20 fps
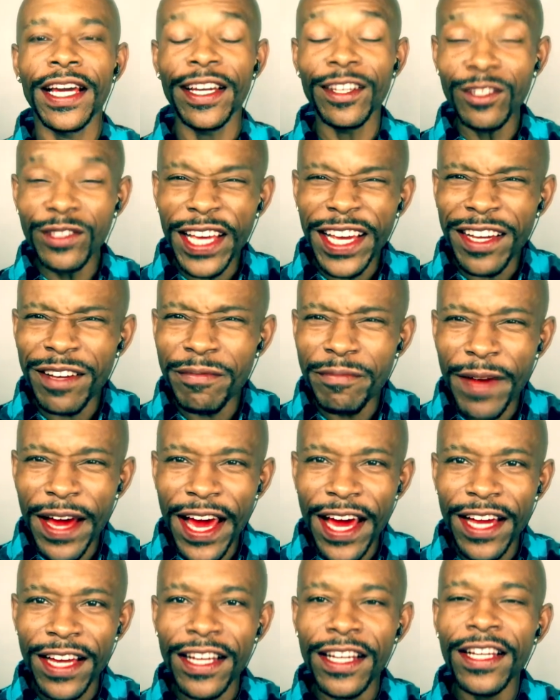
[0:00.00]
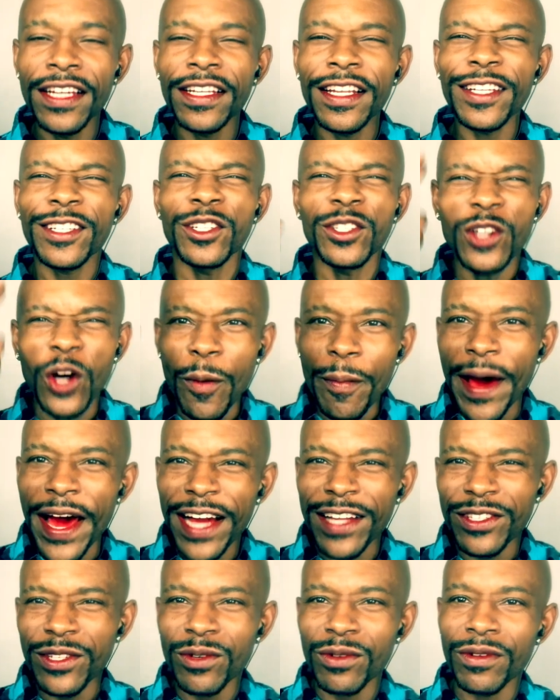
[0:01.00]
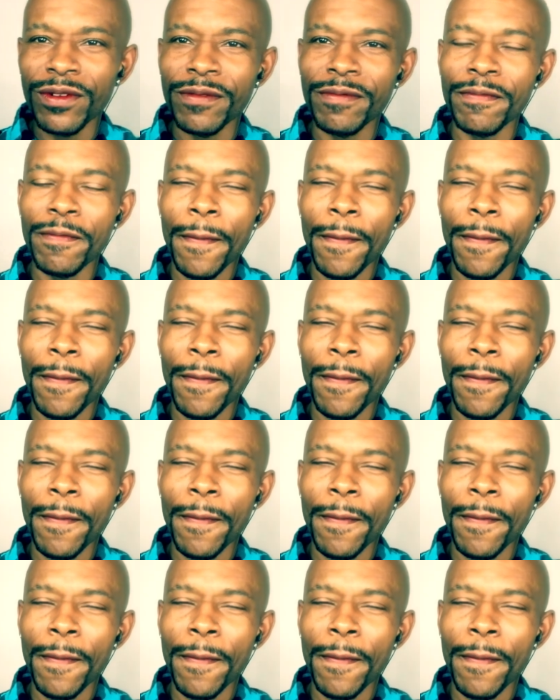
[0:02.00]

you take him back, like you go back to him.